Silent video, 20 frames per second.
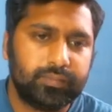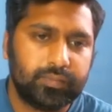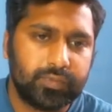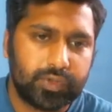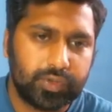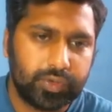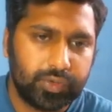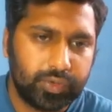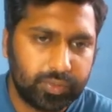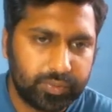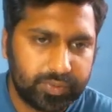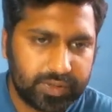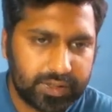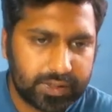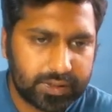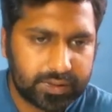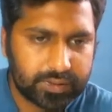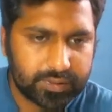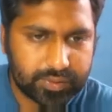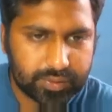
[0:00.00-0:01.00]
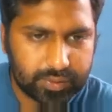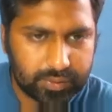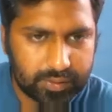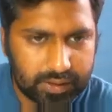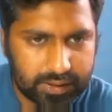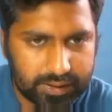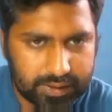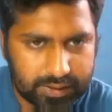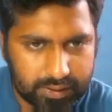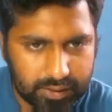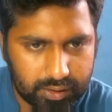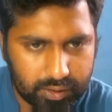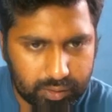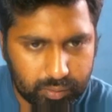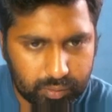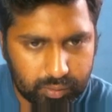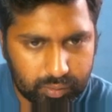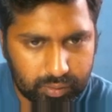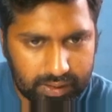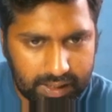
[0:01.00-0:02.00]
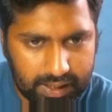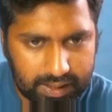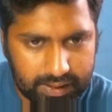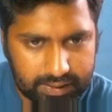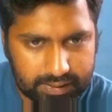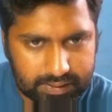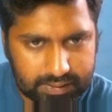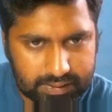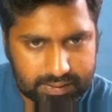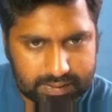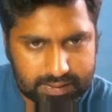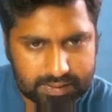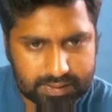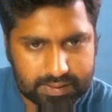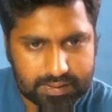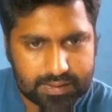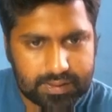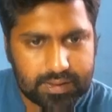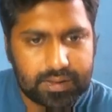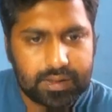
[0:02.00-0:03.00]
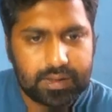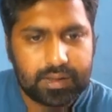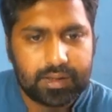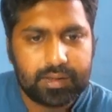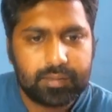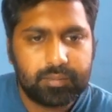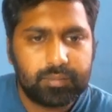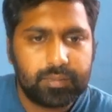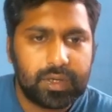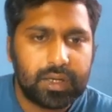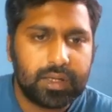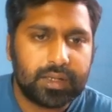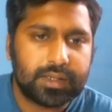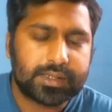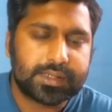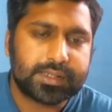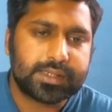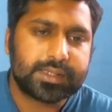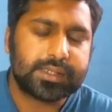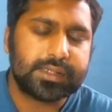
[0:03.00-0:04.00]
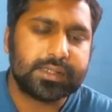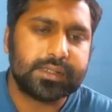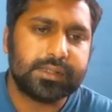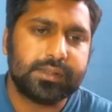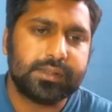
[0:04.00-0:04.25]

So uv here, so I get 2 tan x plus